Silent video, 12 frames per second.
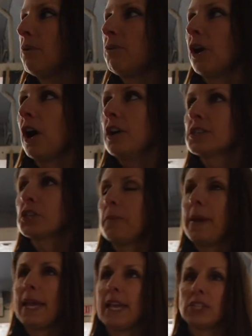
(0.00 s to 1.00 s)
We're also
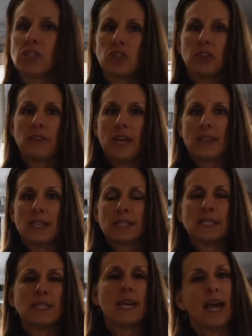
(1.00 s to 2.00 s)
making sure that this
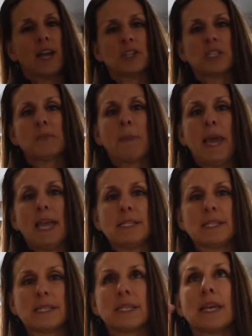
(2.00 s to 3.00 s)
entire space